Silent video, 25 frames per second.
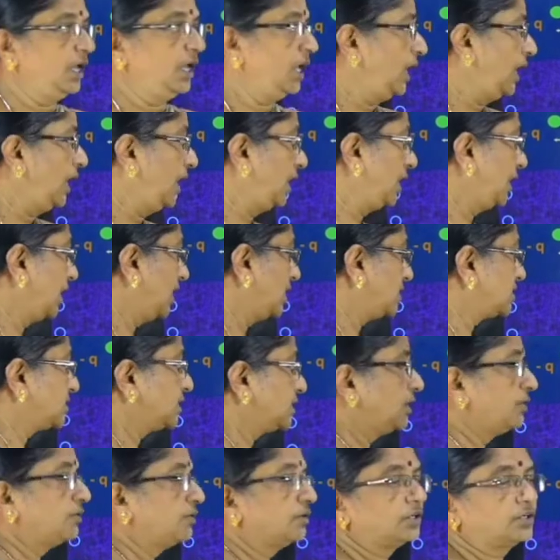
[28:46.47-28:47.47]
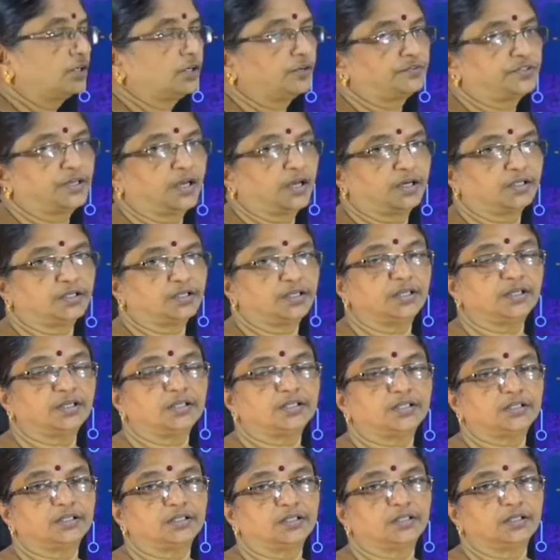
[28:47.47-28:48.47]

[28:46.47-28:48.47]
And SI unit of charge is